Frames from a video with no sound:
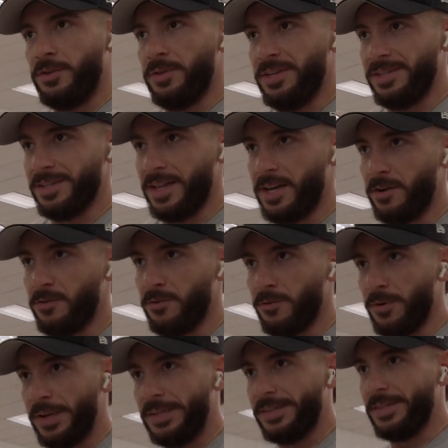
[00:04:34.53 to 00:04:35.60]
to do these lateral
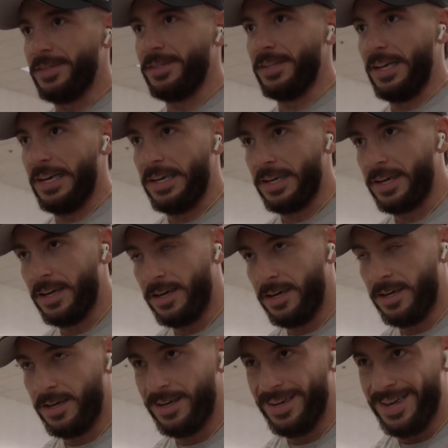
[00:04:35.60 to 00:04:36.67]
raises like
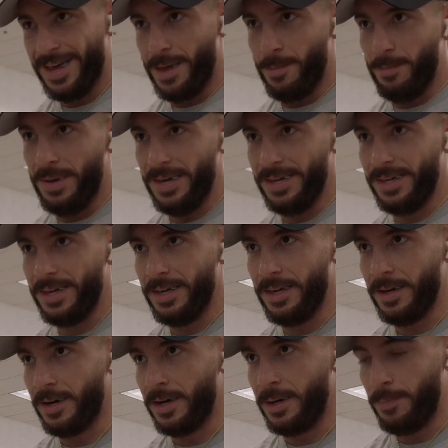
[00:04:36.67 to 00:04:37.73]

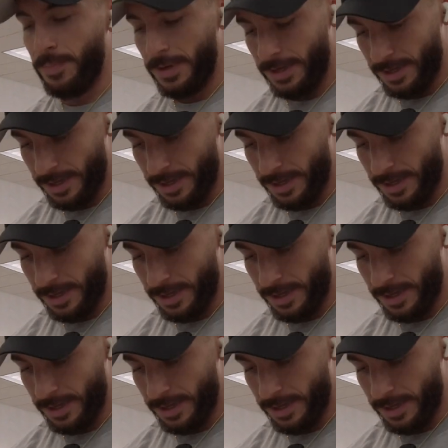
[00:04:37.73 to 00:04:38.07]
pinky up,